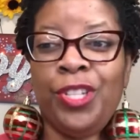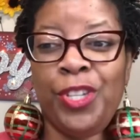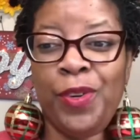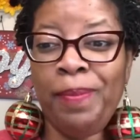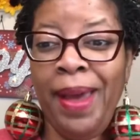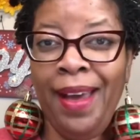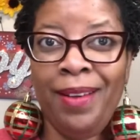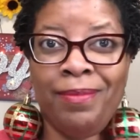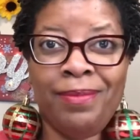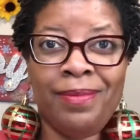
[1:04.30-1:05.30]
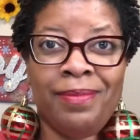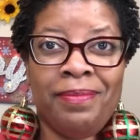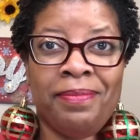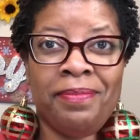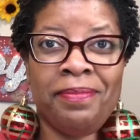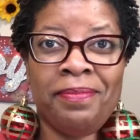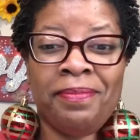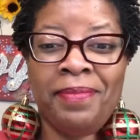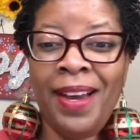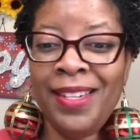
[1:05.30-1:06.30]
to you about,
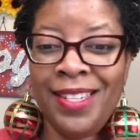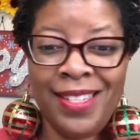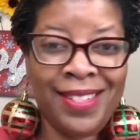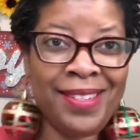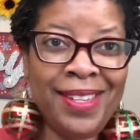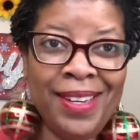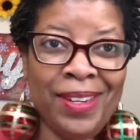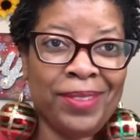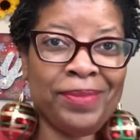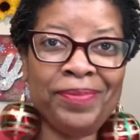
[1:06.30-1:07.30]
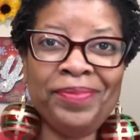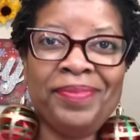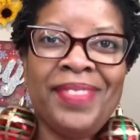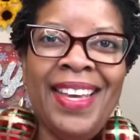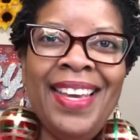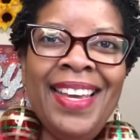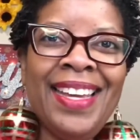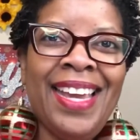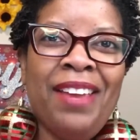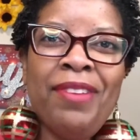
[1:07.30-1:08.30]
I just, you know,
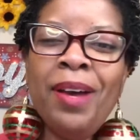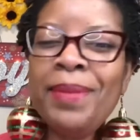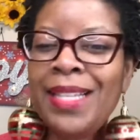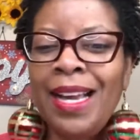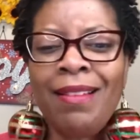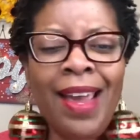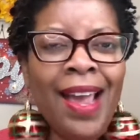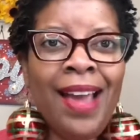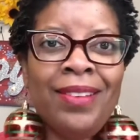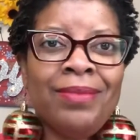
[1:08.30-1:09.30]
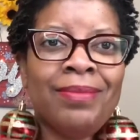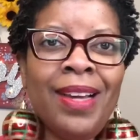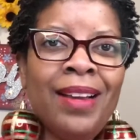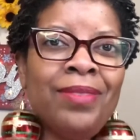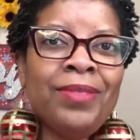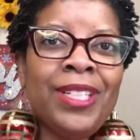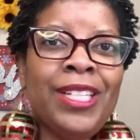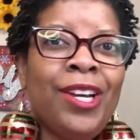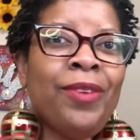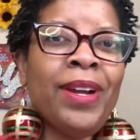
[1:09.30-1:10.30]
gave up, it's like, okay, I don't I don't really
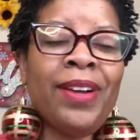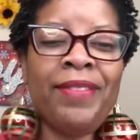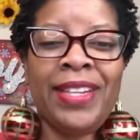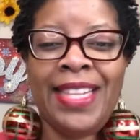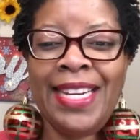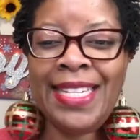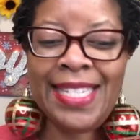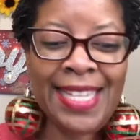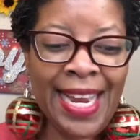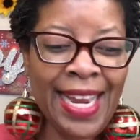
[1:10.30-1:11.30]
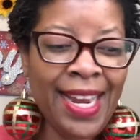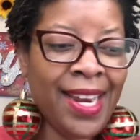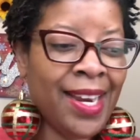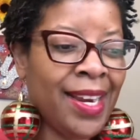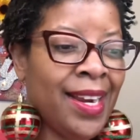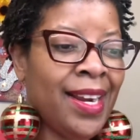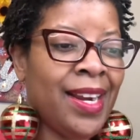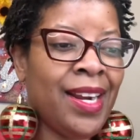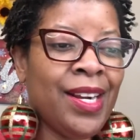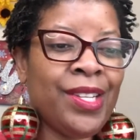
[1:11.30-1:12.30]
know. I don't have anything to say.
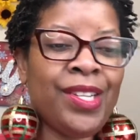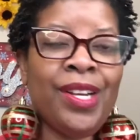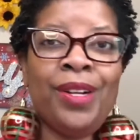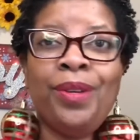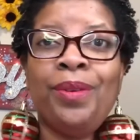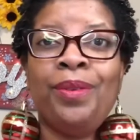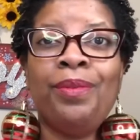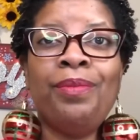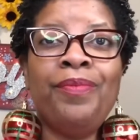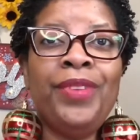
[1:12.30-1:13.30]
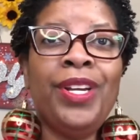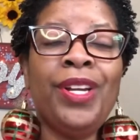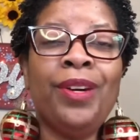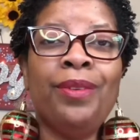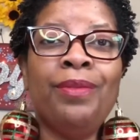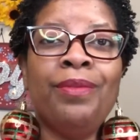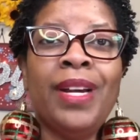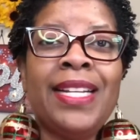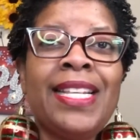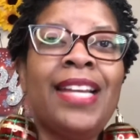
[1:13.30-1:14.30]
So, you know,
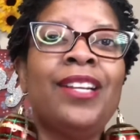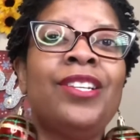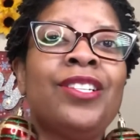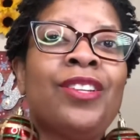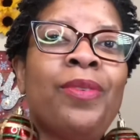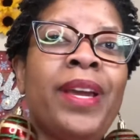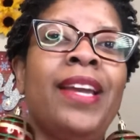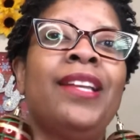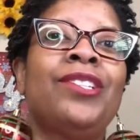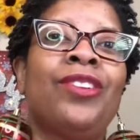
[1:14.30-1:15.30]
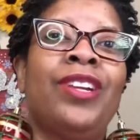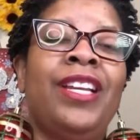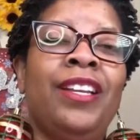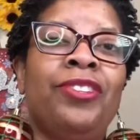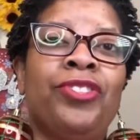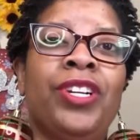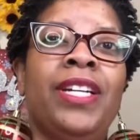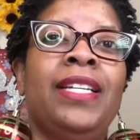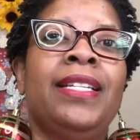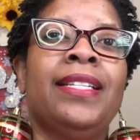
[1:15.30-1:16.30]
I decided to just go ahead, start getting
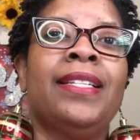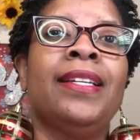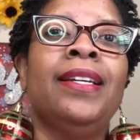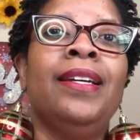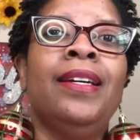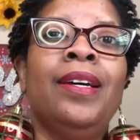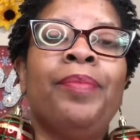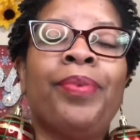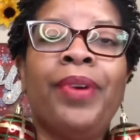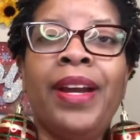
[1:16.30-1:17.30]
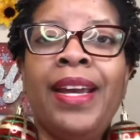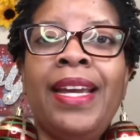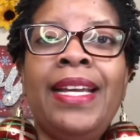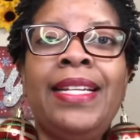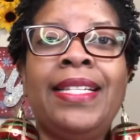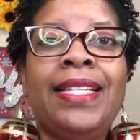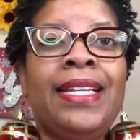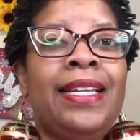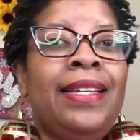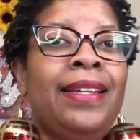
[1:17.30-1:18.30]
dressed, pray,
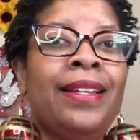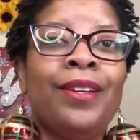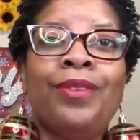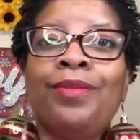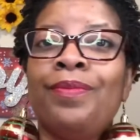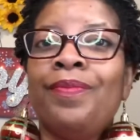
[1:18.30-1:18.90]
see, you know,